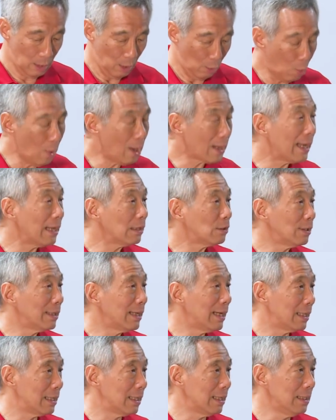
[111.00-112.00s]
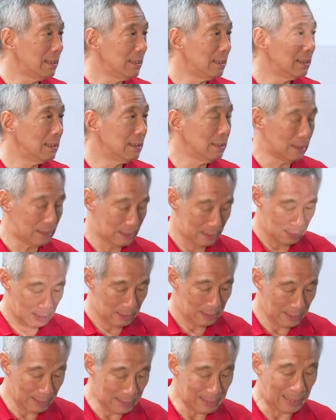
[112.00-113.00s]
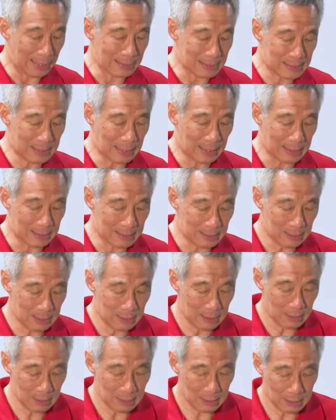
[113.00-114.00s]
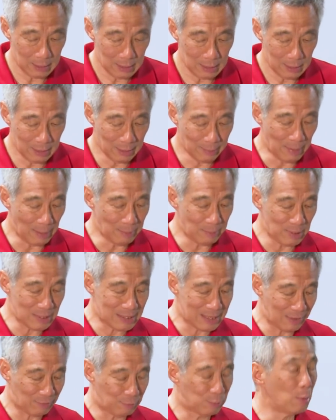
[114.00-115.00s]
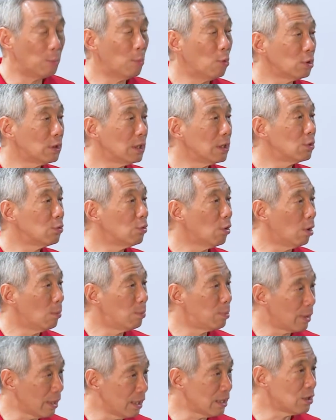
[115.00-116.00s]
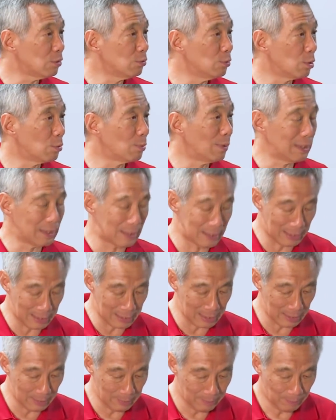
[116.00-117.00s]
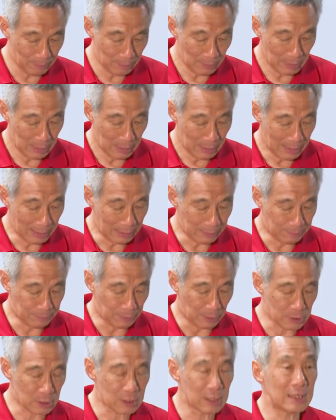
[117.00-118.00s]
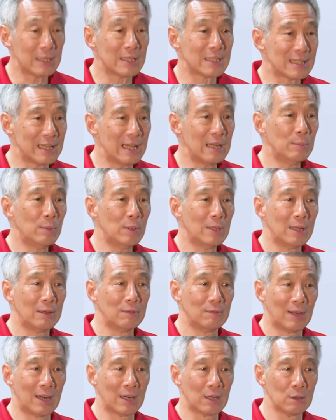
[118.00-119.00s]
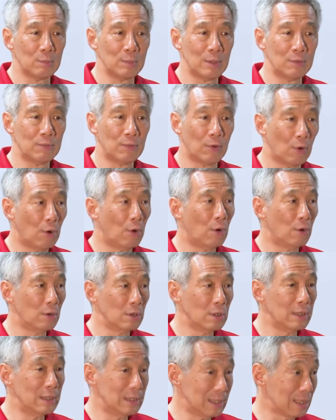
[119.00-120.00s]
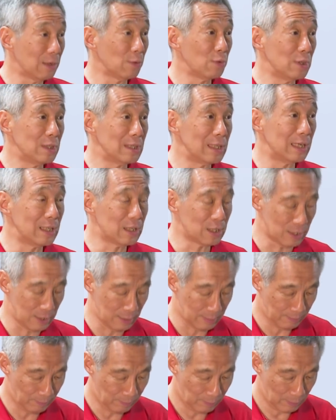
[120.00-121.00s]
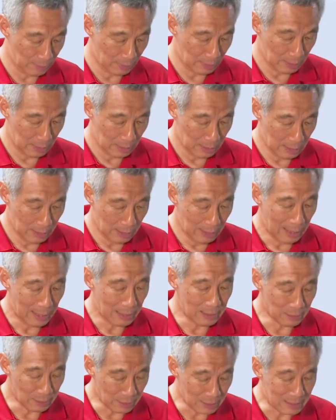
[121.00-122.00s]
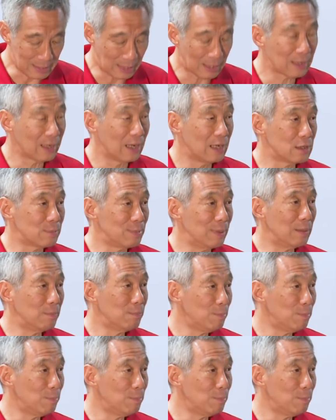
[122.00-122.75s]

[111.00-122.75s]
Working together in ASEAN, the members have promoted cooperation with one another and fostered a stable environment for all in Southeast Asia. And the result has been